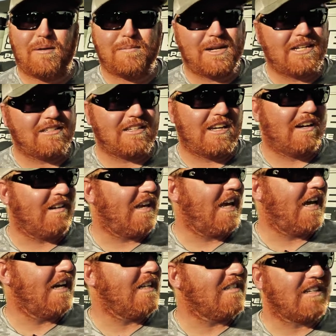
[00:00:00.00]
I mean, he's a young
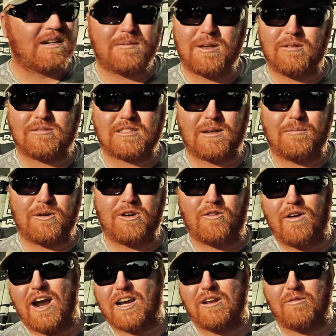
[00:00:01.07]
kid. He's going to be someone to
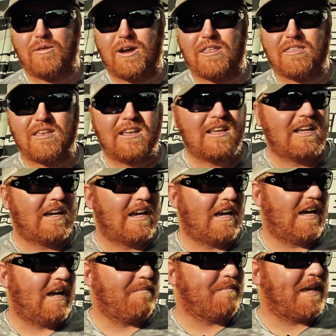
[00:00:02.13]
reckon with.
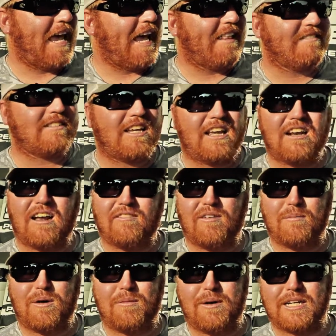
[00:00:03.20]
Um, can't say enough
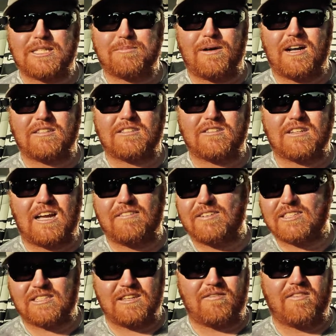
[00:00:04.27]
about my sponsors.
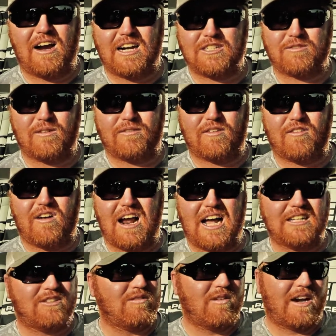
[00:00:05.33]
Obviously, Fox River
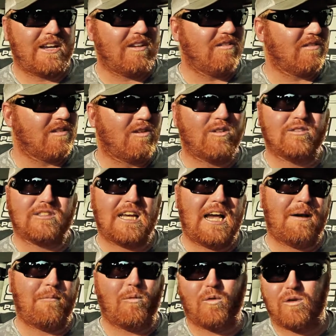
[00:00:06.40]
Rods, who I use the whole
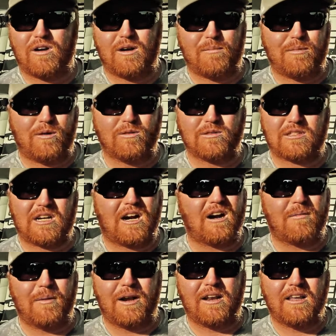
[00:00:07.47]
time, Warrior Boats,
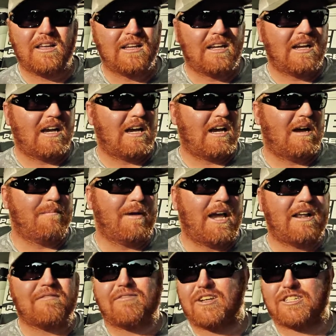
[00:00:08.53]
Garmin, um,
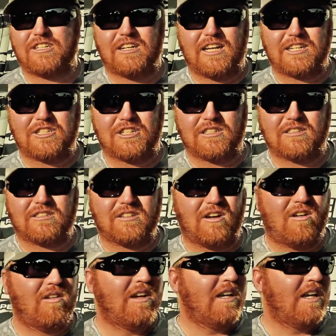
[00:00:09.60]
and Fish Addiction. So
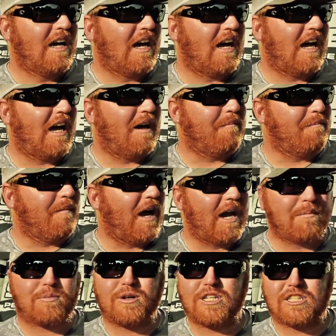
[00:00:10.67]
um, I
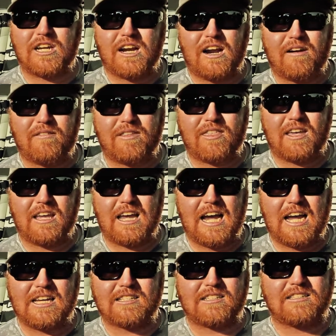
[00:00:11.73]
appreciate everything,
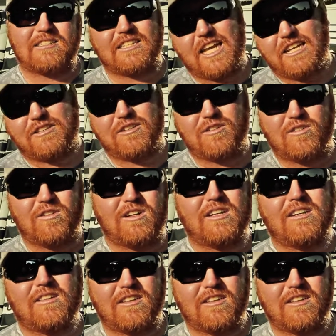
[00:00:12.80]
guys. Stay tuned.